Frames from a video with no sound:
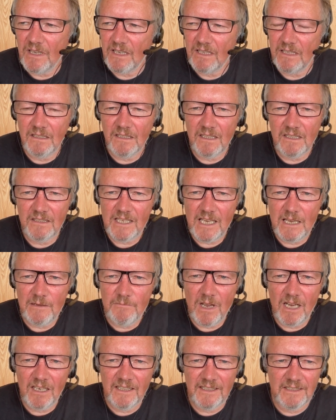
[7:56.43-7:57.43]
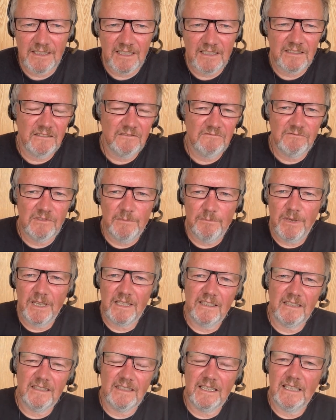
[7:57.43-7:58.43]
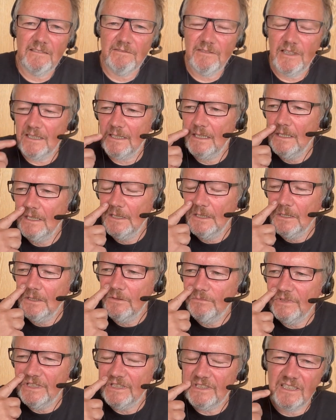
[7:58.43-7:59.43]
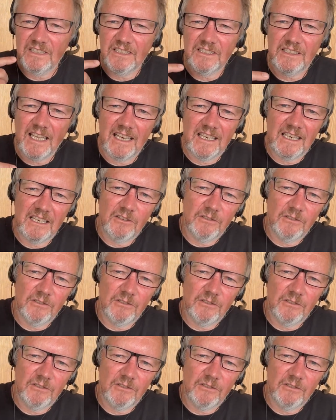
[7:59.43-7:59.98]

and the same ugliness and repetitive and misunderstanding